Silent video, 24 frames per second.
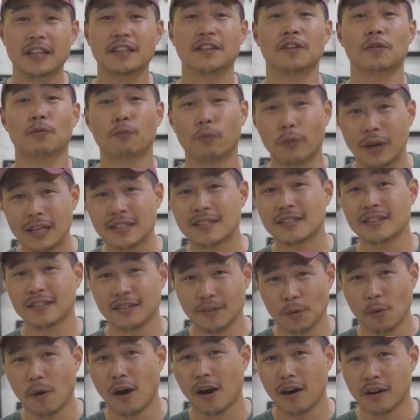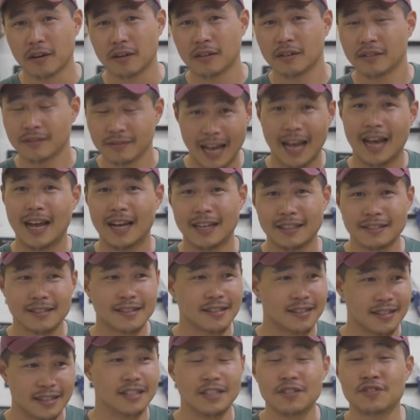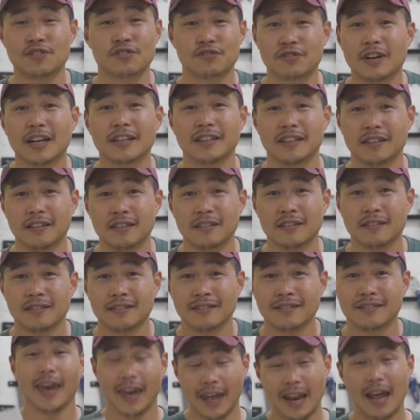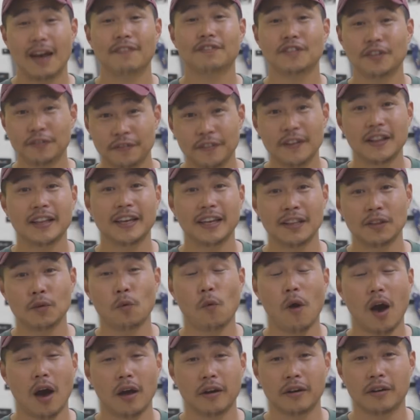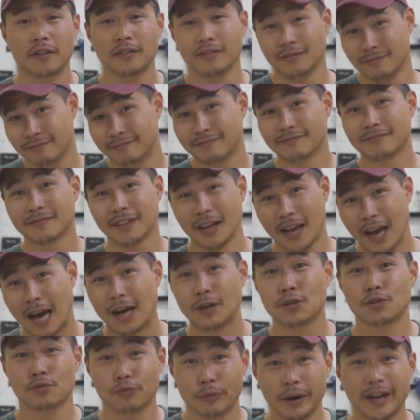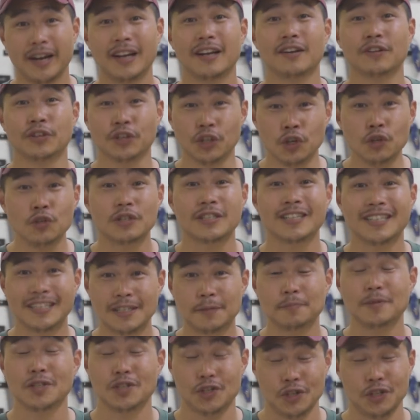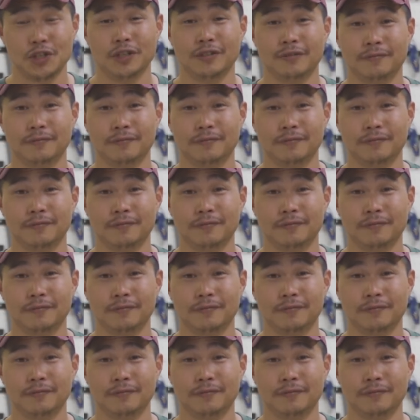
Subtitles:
in the rest of the water as instructed. And after filling in the water, I was ready to use this machine.